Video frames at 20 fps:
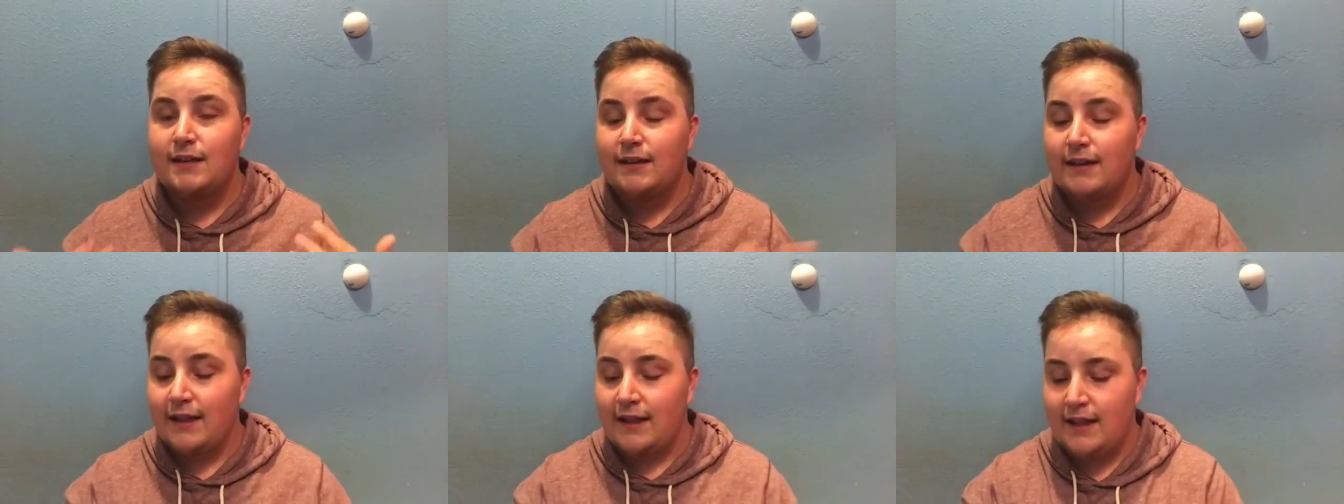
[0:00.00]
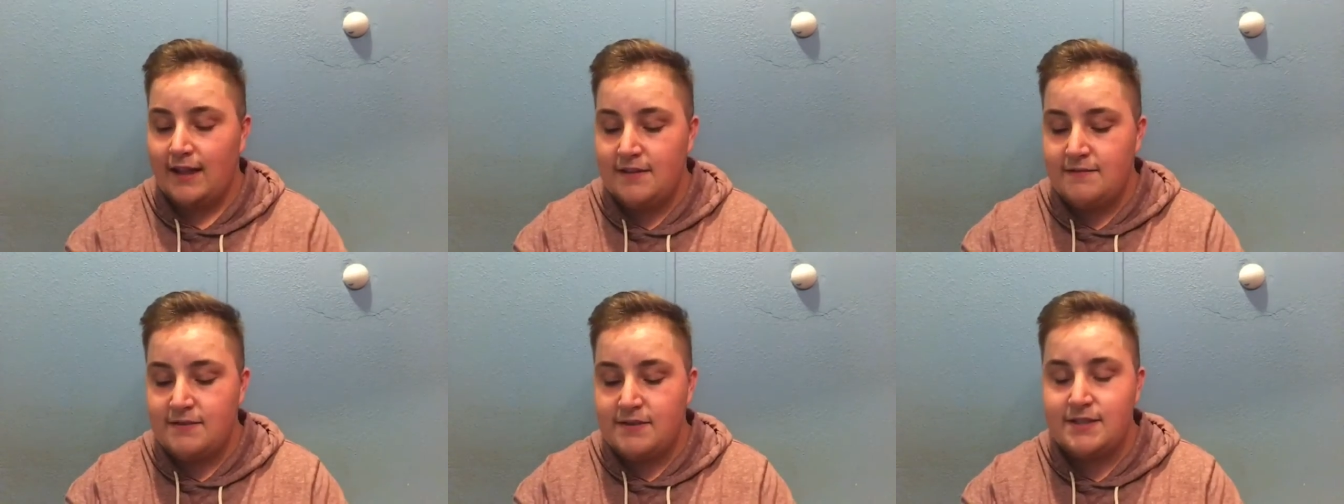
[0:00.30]
like
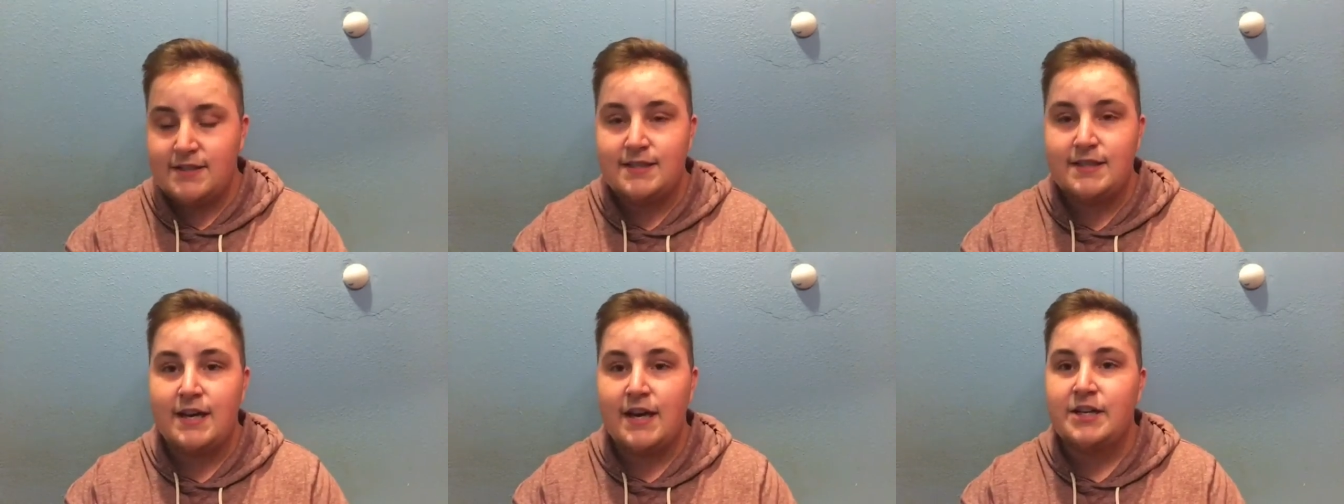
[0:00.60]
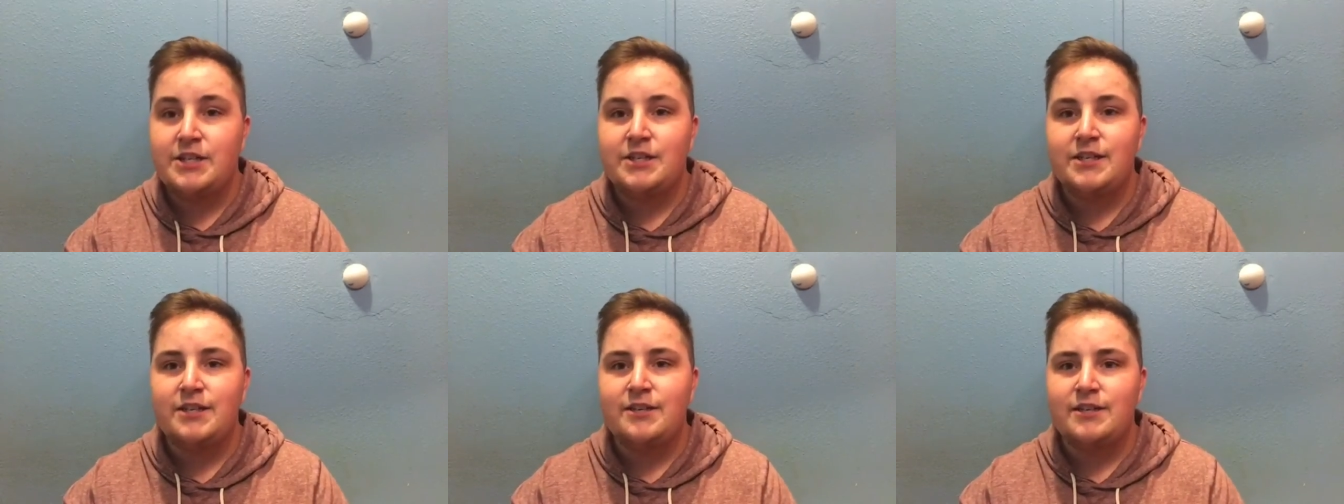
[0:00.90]
even just
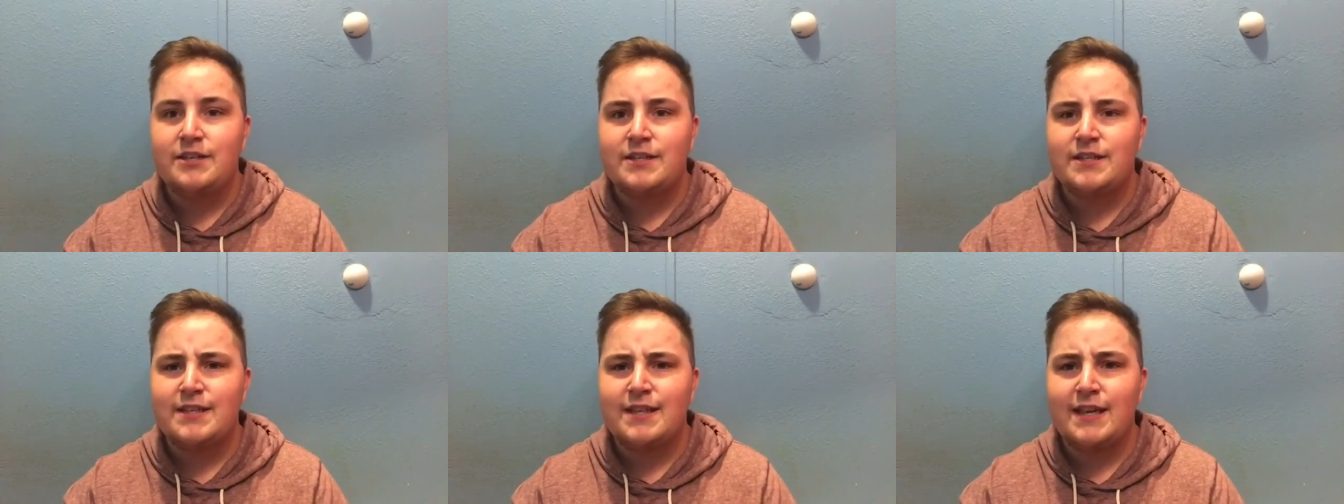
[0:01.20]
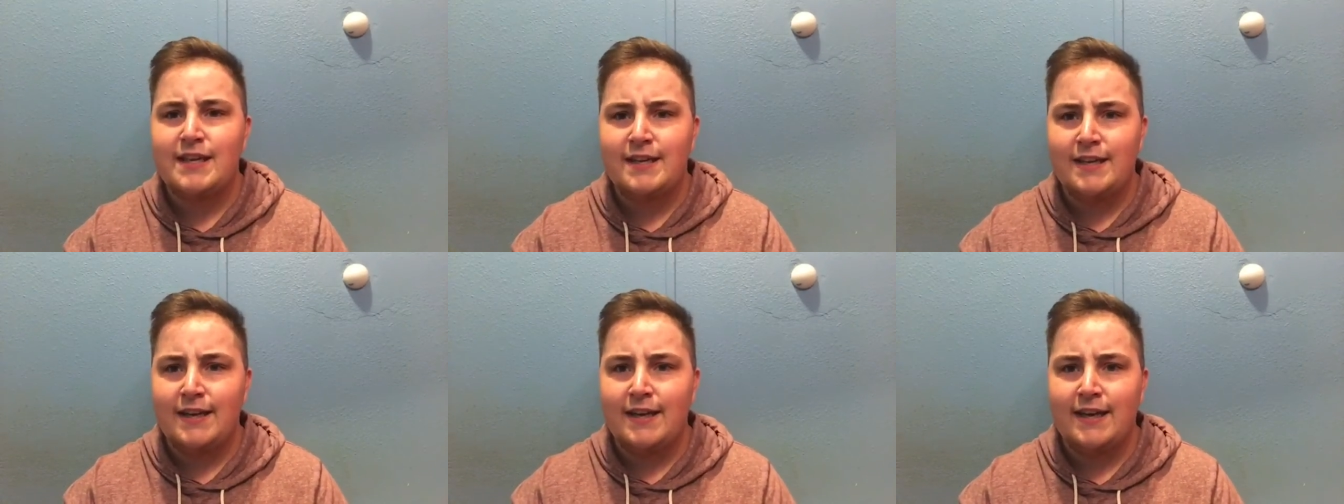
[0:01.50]
touching your
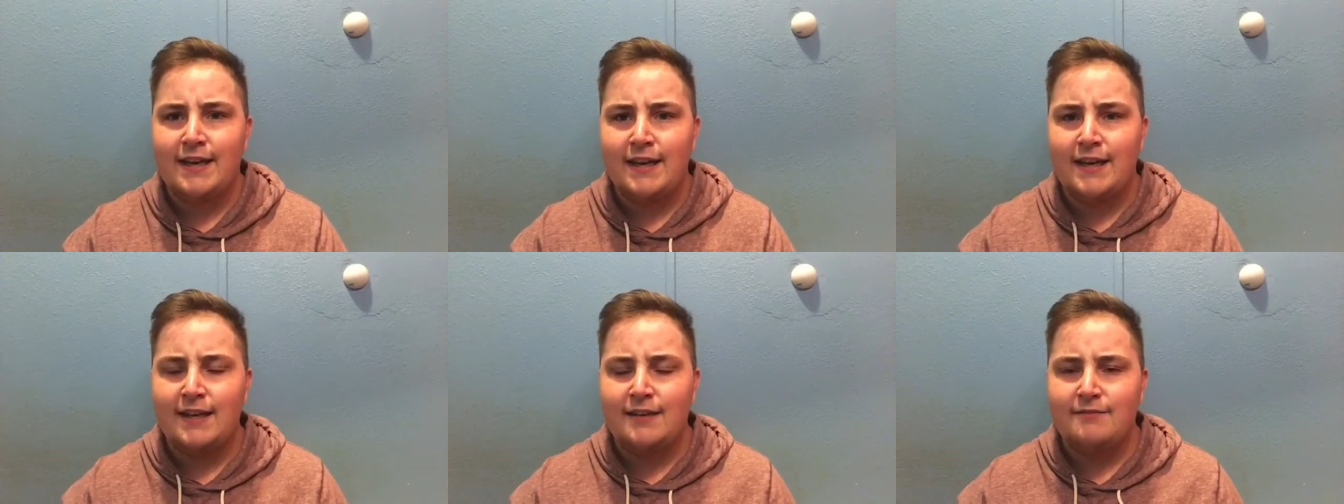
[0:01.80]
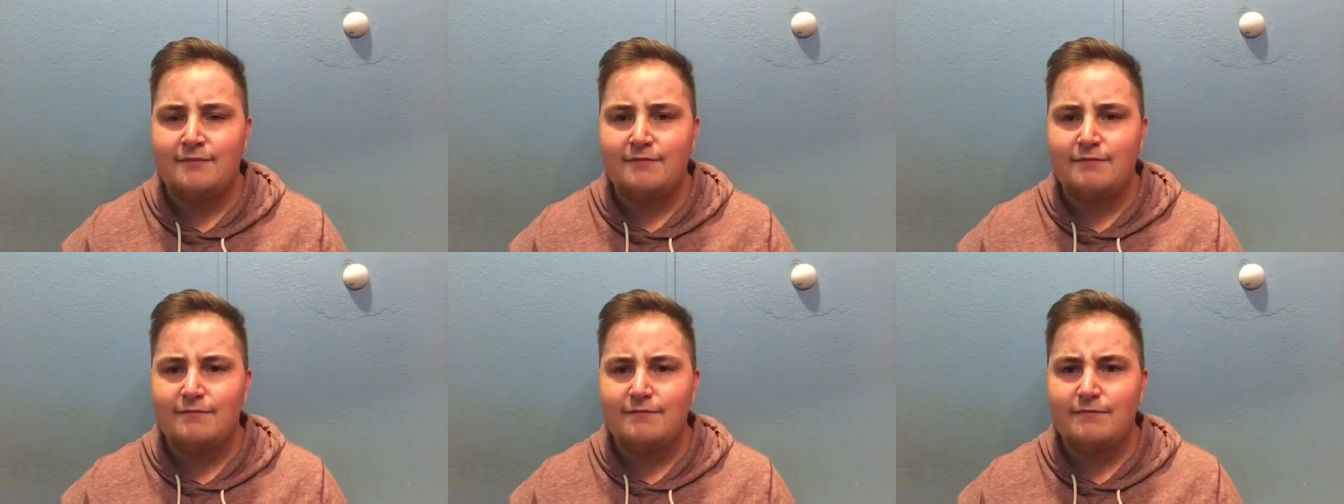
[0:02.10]
skin, it could
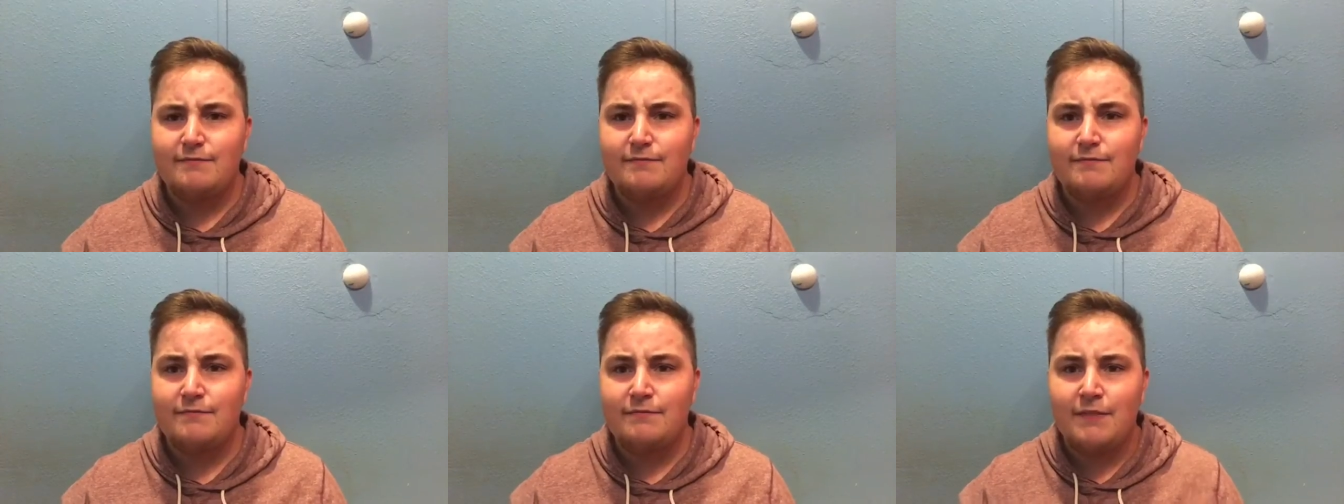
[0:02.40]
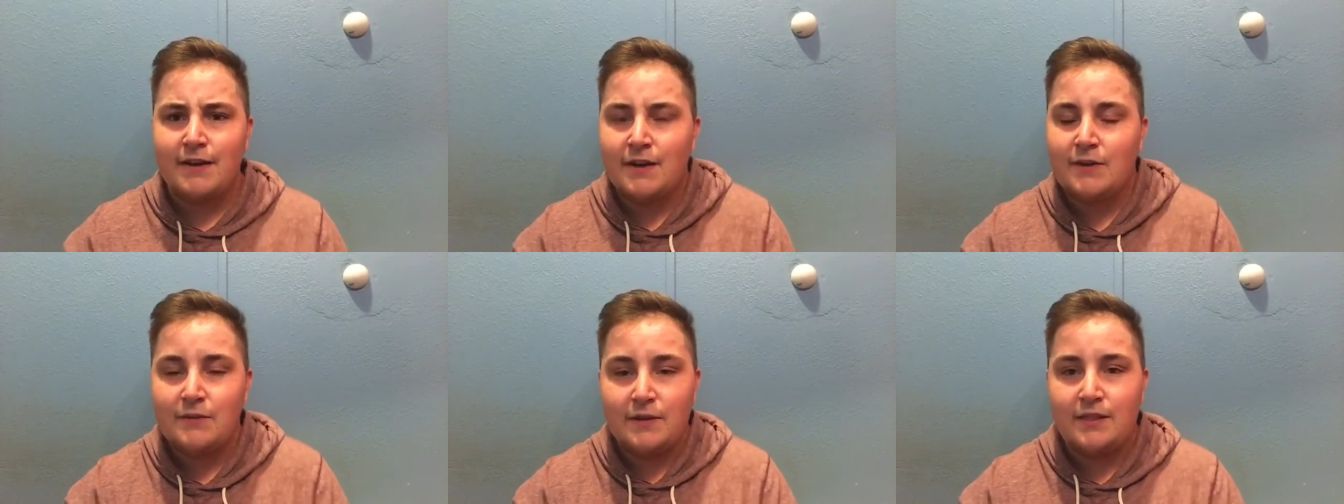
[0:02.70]

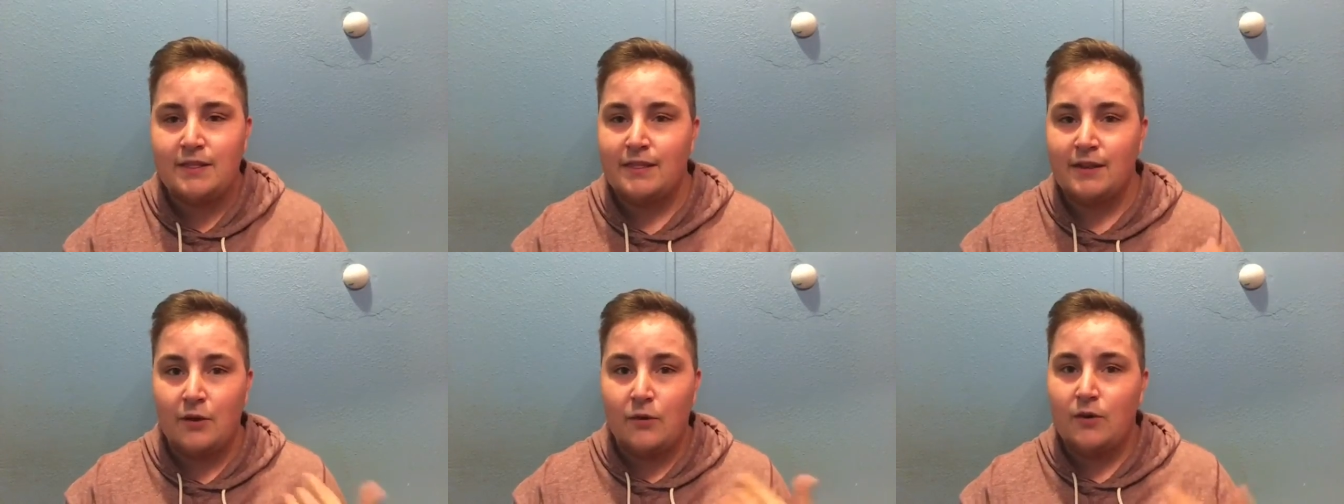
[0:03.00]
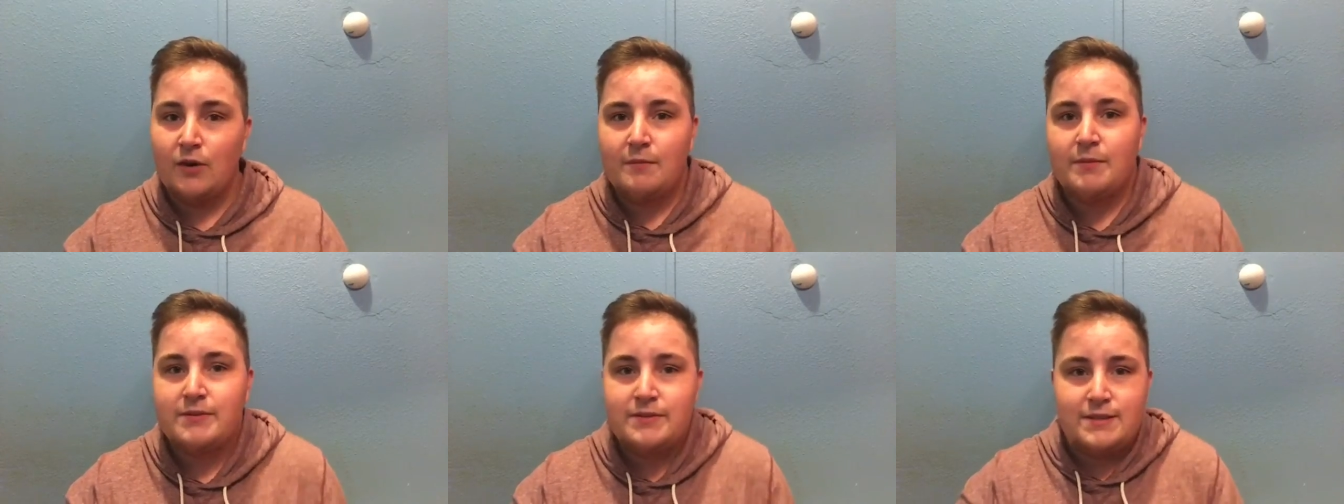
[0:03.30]
fuck with the
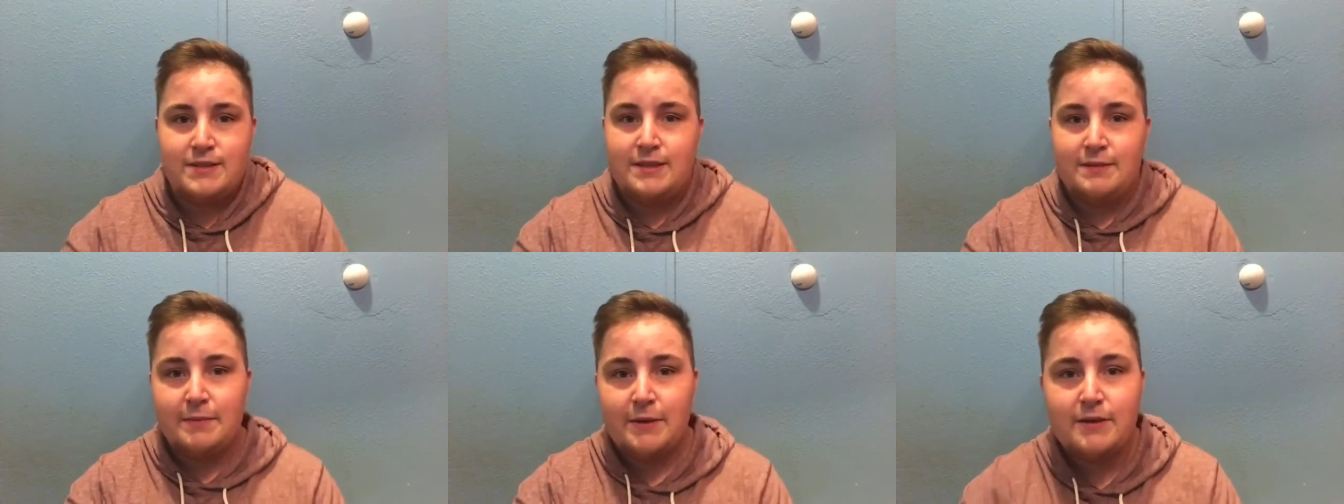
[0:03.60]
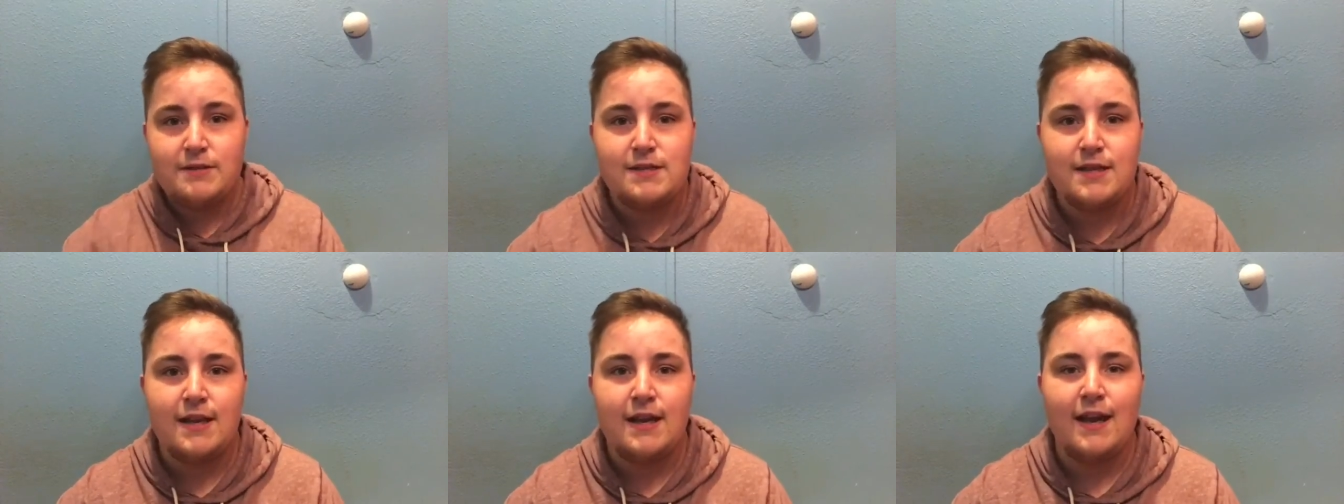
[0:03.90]
hormones in the
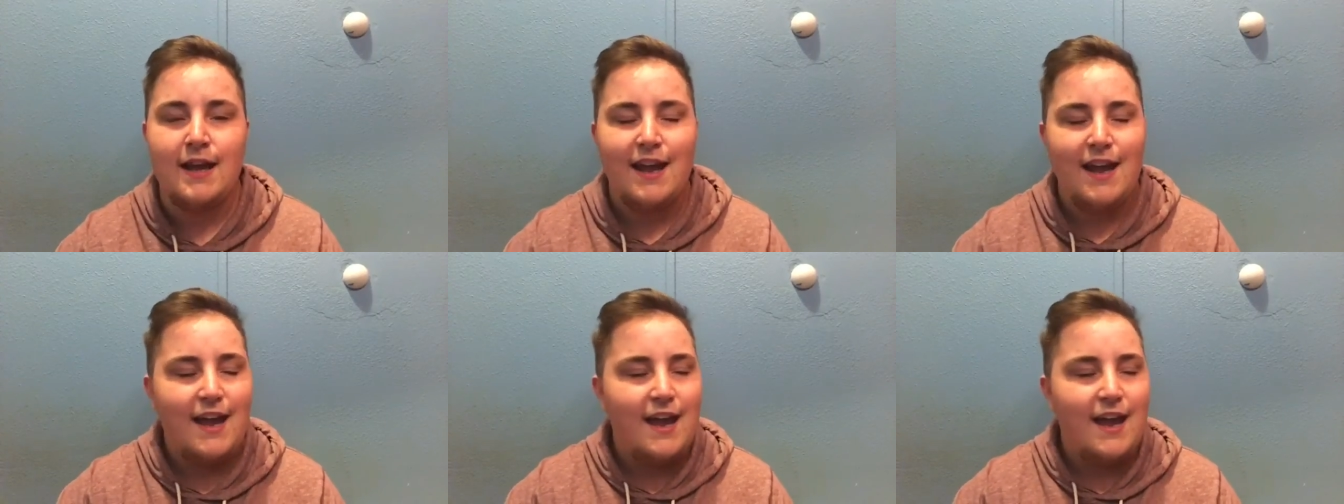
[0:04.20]
person.